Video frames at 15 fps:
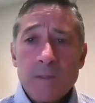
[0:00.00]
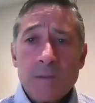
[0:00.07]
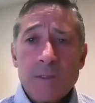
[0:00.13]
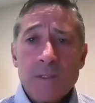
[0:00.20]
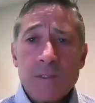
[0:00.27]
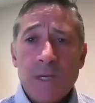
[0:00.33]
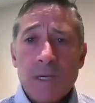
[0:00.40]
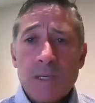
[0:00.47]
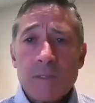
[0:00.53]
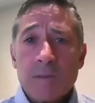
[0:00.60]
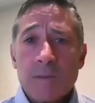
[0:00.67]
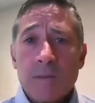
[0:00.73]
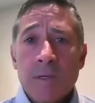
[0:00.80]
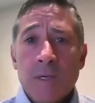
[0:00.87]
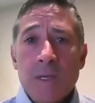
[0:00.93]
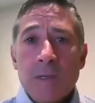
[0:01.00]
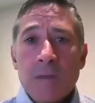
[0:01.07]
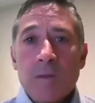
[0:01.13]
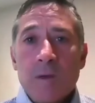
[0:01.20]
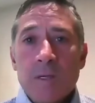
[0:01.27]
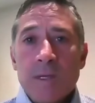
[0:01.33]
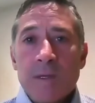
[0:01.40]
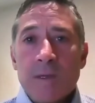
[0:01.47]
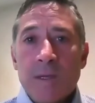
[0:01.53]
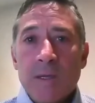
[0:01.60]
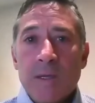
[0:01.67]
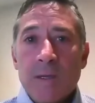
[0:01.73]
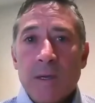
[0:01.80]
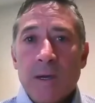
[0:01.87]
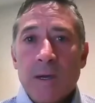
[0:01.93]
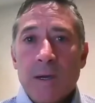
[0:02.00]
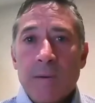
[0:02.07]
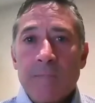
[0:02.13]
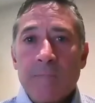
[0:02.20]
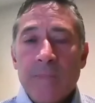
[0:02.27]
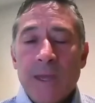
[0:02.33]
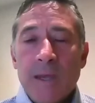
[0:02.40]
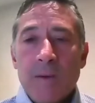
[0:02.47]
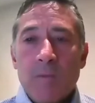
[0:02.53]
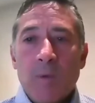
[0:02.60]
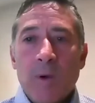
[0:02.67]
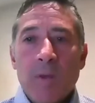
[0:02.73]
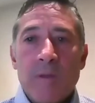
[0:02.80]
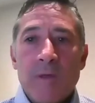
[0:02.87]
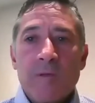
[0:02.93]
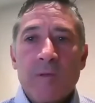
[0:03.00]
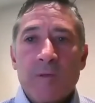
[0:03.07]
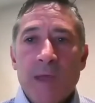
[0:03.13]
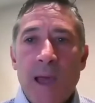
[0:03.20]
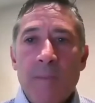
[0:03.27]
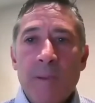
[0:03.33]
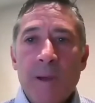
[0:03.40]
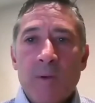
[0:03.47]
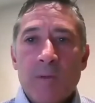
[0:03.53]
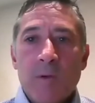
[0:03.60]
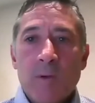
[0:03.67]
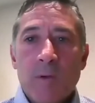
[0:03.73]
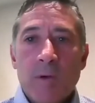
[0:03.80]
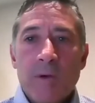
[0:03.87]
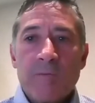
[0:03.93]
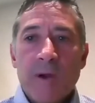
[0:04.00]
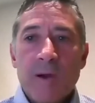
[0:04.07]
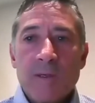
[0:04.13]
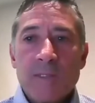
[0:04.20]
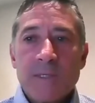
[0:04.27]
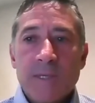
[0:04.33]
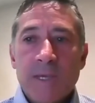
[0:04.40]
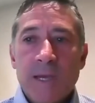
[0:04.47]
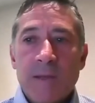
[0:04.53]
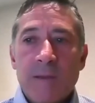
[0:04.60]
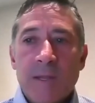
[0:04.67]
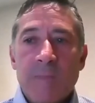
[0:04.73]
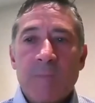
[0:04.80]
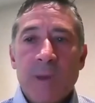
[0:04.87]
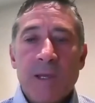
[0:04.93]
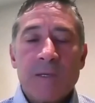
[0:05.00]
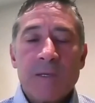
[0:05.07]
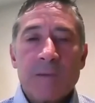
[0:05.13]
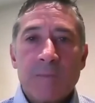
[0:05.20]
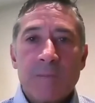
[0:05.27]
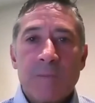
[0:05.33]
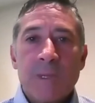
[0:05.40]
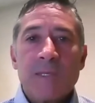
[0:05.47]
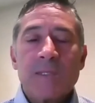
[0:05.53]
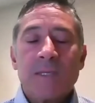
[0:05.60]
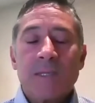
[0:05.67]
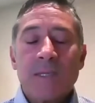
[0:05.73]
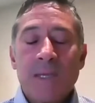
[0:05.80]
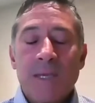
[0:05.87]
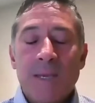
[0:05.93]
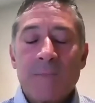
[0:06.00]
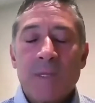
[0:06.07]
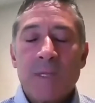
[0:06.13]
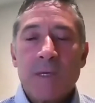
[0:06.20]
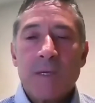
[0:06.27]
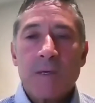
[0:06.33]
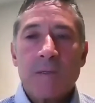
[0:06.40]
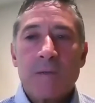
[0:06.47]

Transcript: And so this doctor looked at at whether this was happening with coronavirus, and they basically came to the